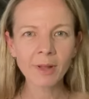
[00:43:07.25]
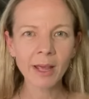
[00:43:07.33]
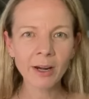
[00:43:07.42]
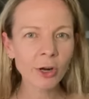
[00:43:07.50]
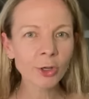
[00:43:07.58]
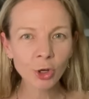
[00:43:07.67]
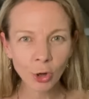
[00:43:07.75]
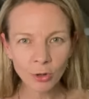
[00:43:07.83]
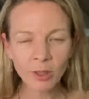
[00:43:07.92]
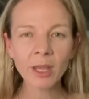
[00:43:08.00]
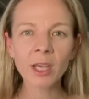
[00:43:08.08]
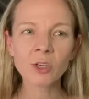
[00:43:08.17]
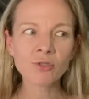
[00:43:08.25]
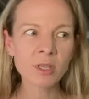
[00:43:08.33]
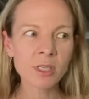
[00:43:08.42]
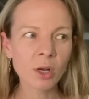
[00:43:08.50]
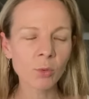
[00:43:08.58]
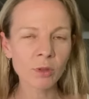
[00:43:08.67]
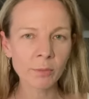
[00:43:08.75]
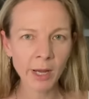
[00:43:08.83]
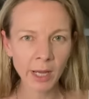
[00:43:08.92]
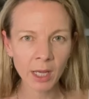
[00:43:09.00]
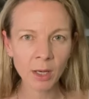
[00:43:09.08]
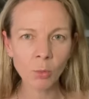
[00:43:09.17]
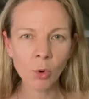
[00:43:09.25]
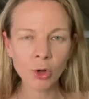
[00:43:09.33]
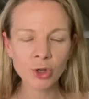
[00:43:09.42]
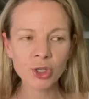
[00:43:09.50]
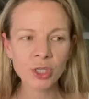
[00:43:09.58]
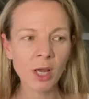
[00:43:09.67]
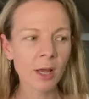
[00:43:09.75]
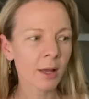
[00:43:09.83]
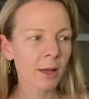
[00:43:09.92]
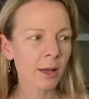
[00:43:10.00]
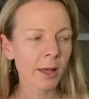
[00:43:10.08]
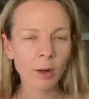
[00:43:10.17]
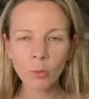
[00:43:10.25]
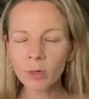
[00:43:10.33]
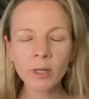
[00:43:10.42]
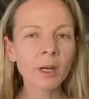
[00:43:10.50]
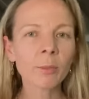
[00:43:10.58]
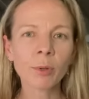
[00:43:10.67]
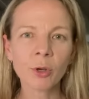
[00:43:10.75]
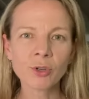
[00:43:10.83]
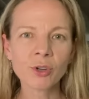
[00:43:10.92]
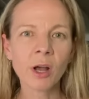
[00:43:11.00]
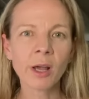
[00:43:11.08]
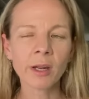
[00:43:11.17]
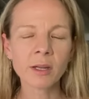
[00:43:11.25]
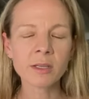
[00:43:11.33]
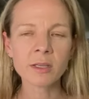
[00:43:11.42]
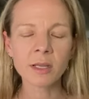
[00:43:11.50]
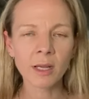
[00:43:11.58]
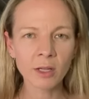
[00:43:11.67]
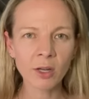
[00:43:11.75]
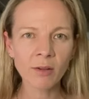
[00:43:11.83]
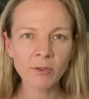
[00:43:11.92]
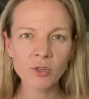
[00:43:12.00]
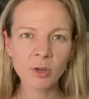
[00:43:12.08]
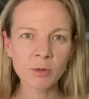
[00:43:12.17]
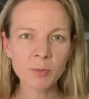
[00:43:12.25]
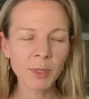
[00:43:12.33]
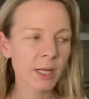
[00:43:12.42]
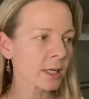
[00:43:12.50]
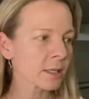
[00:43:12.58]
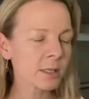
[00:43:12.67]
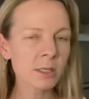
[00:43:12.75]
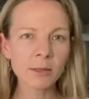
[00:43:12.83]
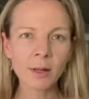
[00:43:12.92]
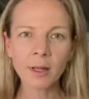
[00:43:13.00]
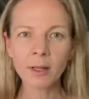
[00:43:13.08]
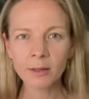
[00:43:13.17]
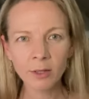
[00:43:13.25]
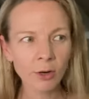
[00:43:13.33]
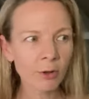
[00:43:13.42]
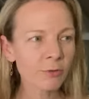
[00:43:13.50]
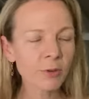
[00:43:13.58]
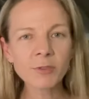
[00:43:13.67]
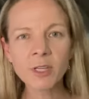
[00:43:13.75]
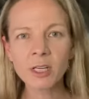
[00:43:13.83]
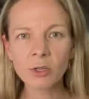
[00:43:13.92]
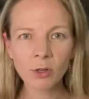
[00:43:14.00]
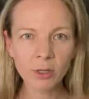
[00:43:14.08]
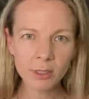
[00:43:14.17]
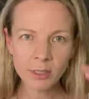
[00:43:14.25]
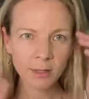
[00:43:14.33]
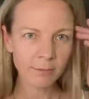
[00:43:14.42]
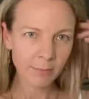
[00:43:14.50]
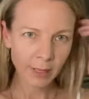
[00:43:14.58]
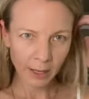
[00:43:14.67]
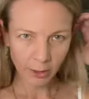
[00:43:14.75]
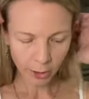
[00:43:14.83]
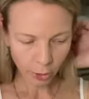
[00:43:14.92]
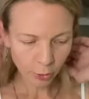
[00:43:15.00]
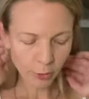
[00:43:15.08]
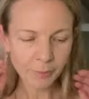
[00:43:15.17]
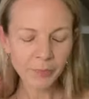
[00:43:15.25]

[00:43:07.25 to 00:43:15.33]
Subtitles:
And I'd go to the hairdresser with my hair washed, and I wouldn't get it blow dried. I'd just say, can you have it trimmed please, you know, $15, and out I go.